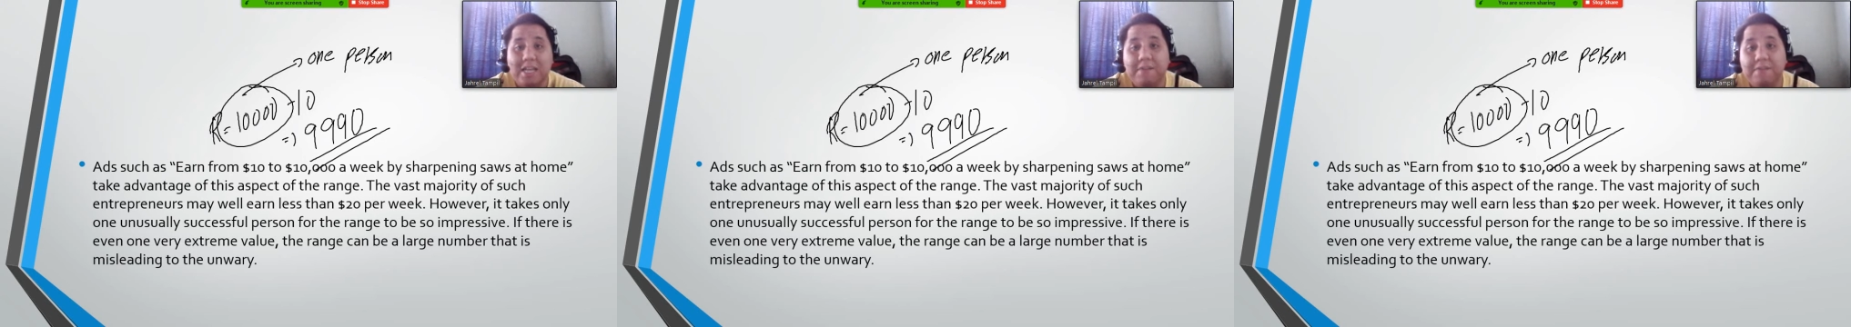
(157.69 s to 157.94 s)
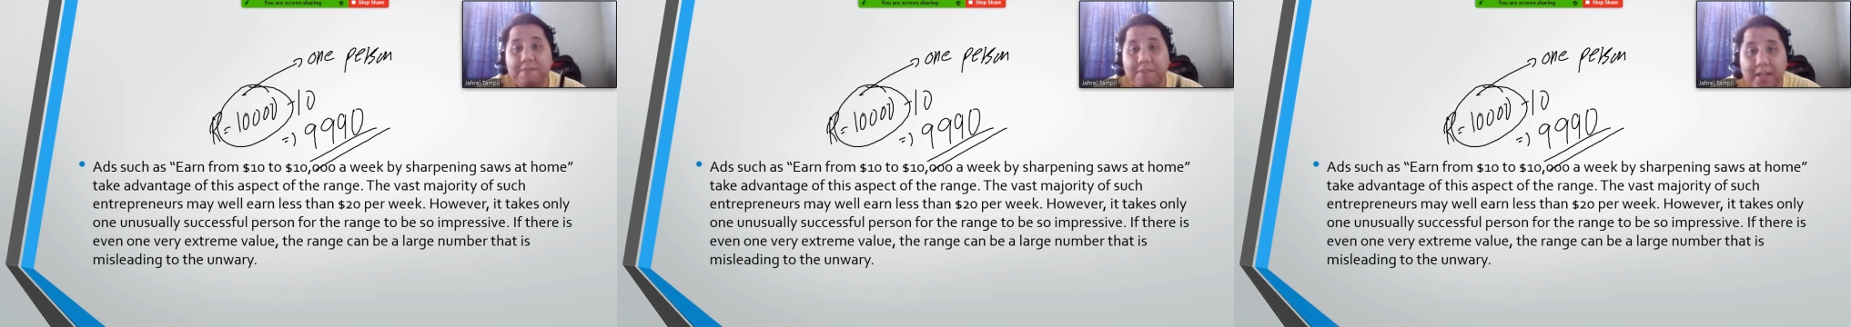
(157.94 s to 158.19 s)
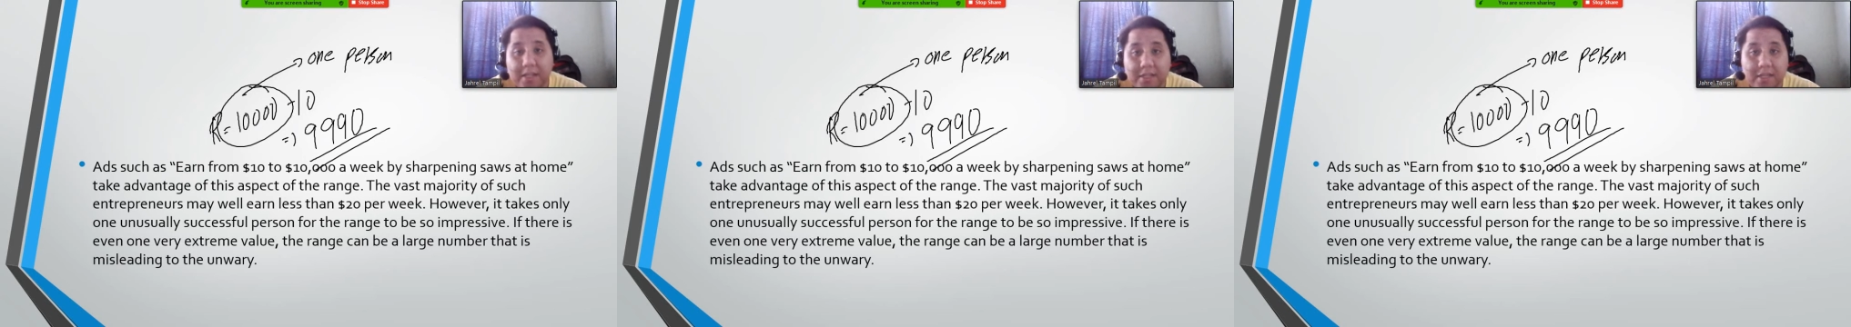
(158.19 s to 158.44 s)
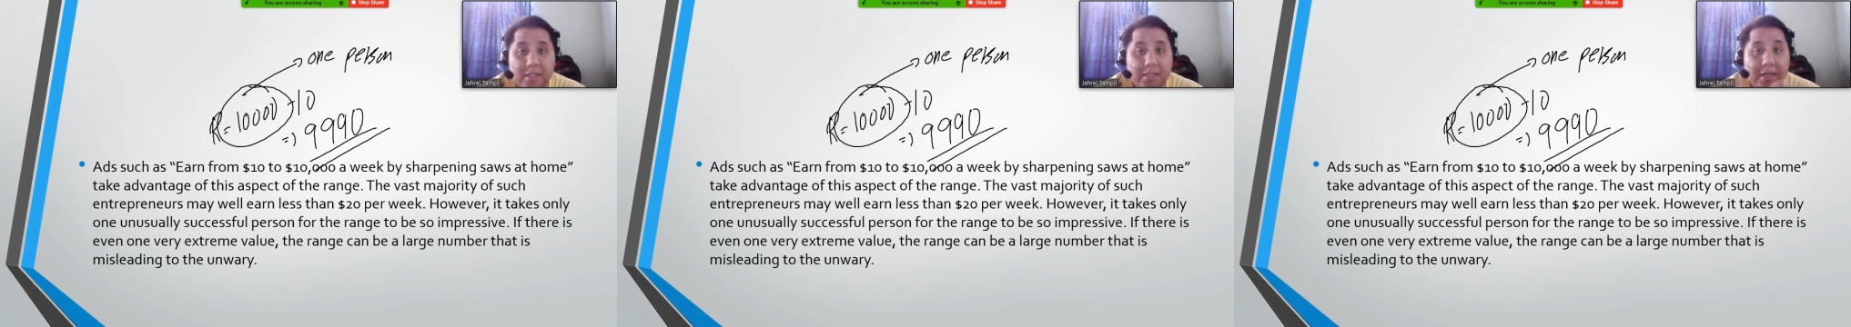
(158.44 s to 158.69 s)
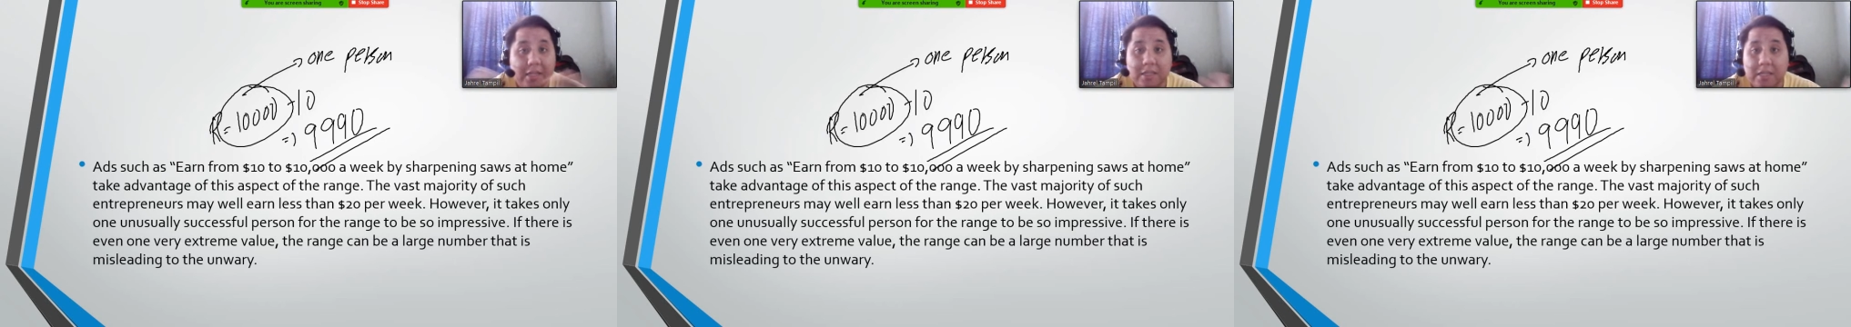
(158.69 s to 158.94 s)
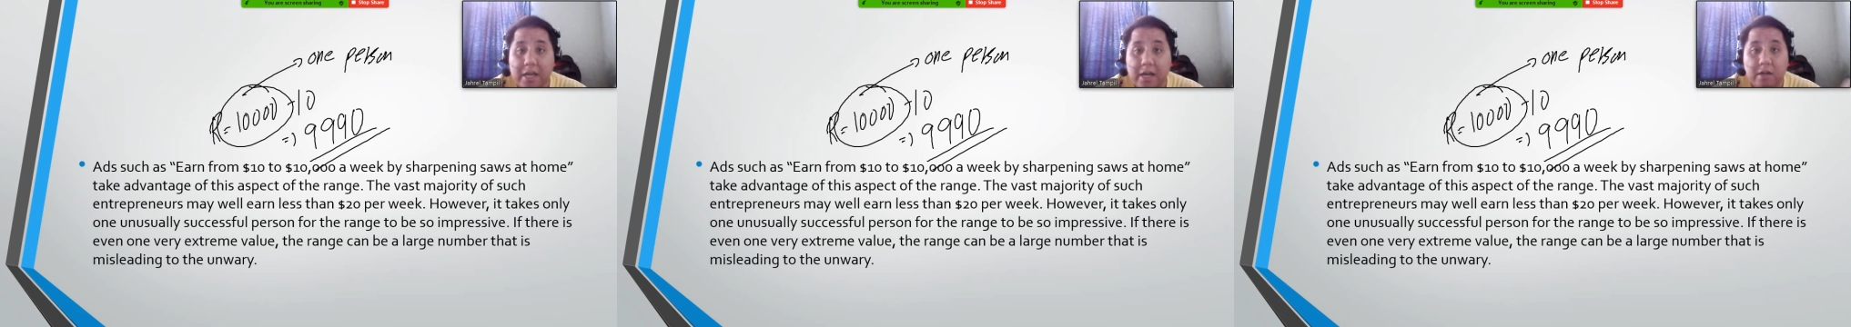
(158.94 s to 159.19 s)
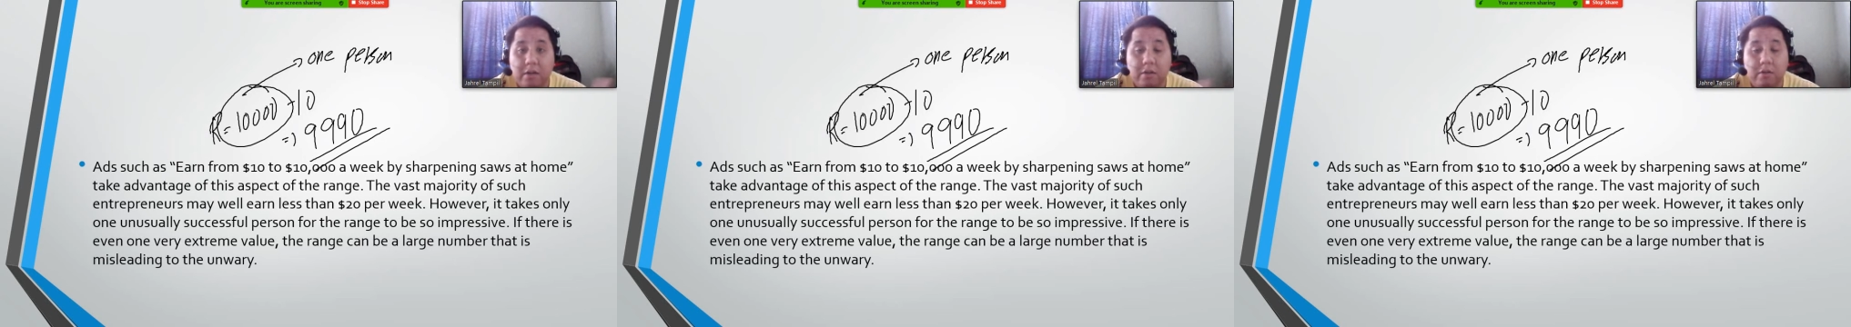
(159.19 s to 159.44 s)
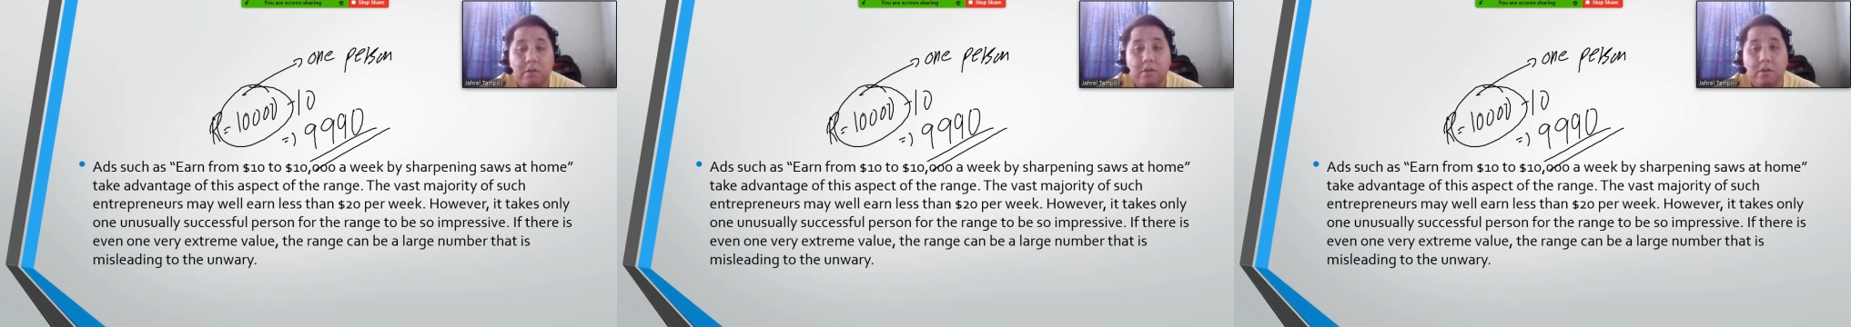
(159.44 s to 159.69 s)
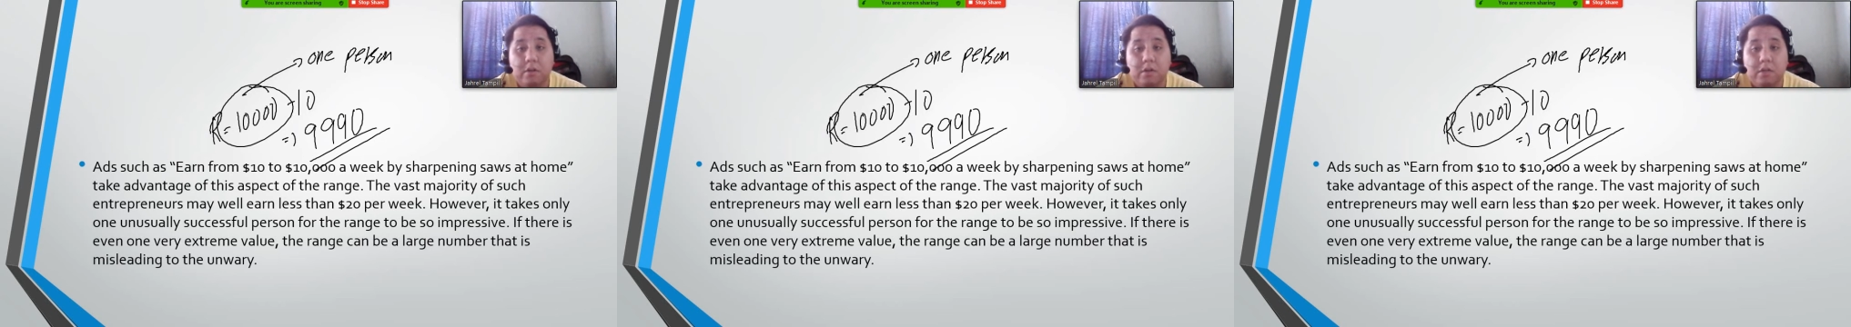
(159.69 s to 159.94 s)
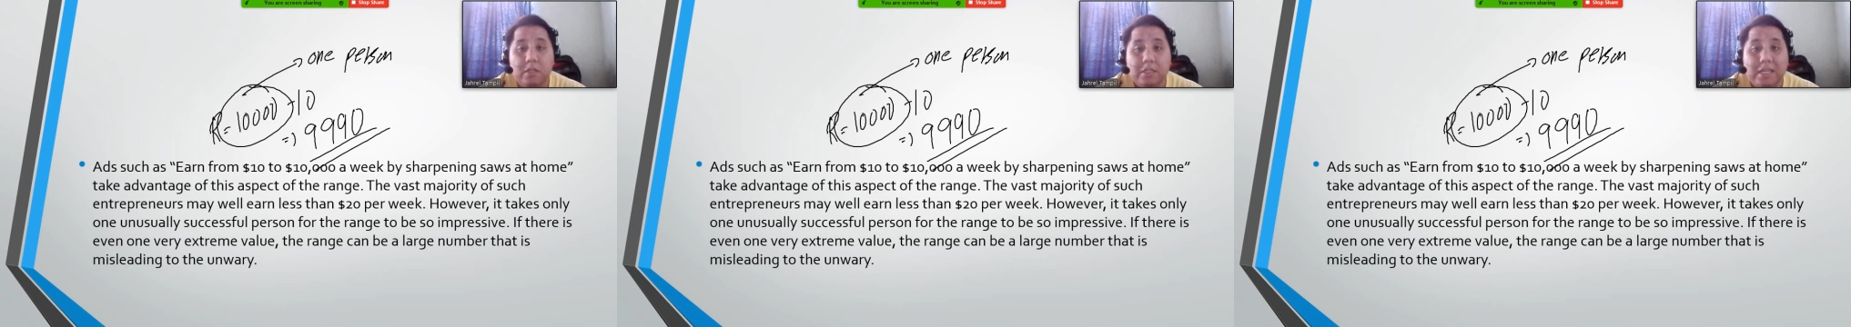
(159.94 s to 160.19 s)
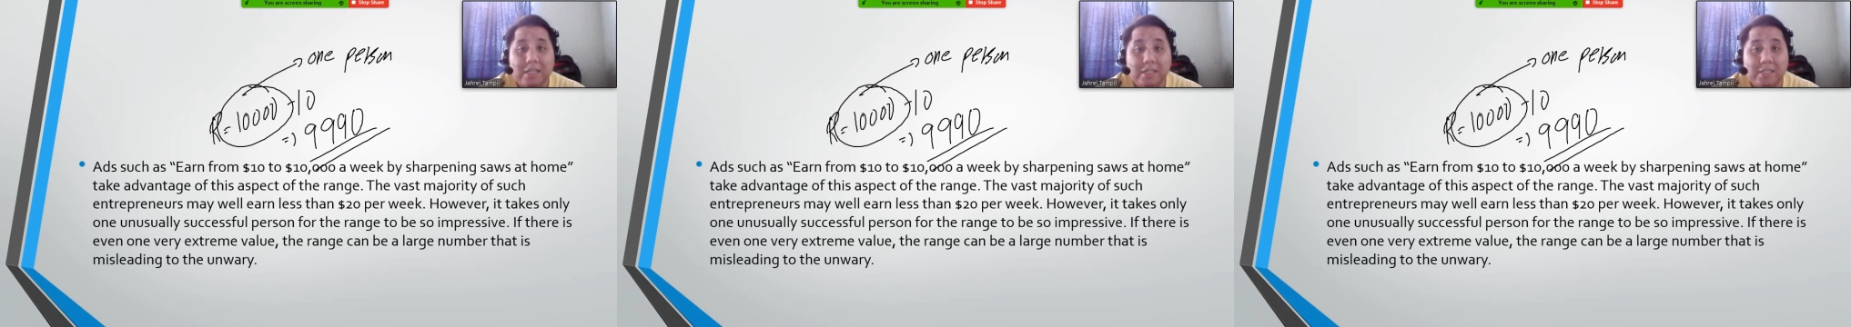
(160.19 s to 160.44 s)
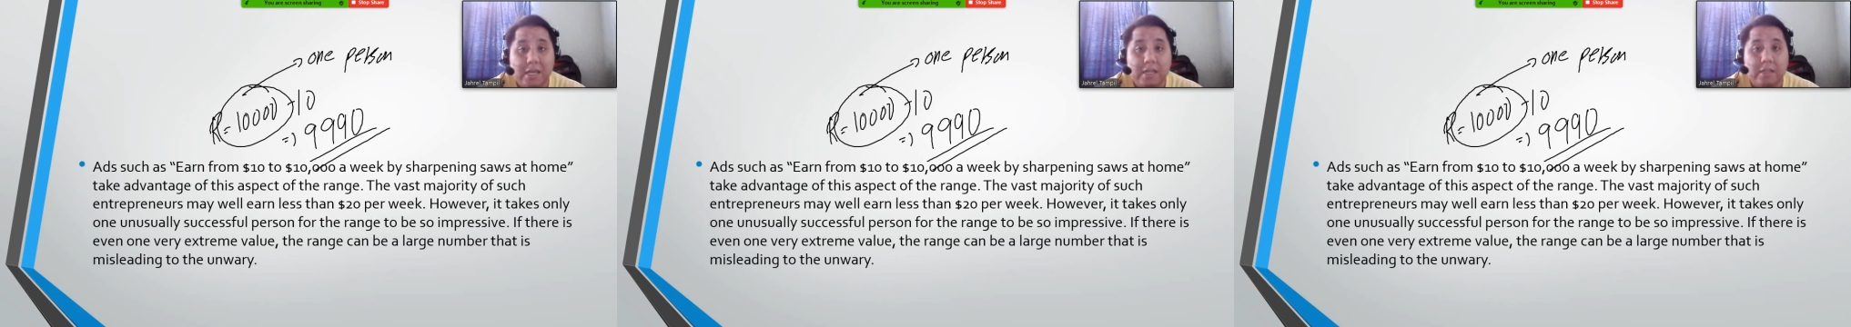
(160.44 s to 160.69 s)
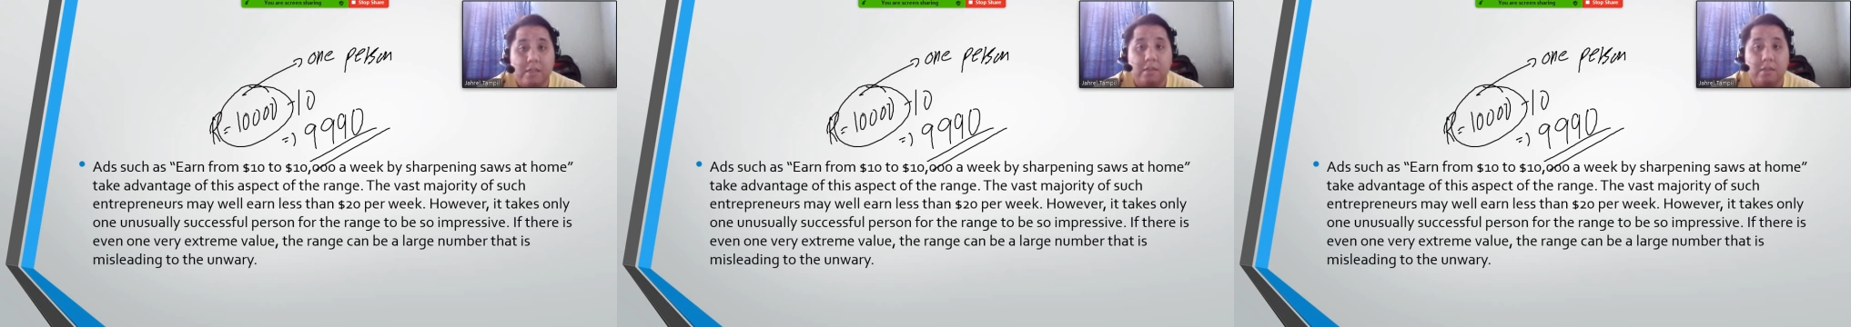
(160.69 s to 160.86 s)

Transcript: affecting the entire data set.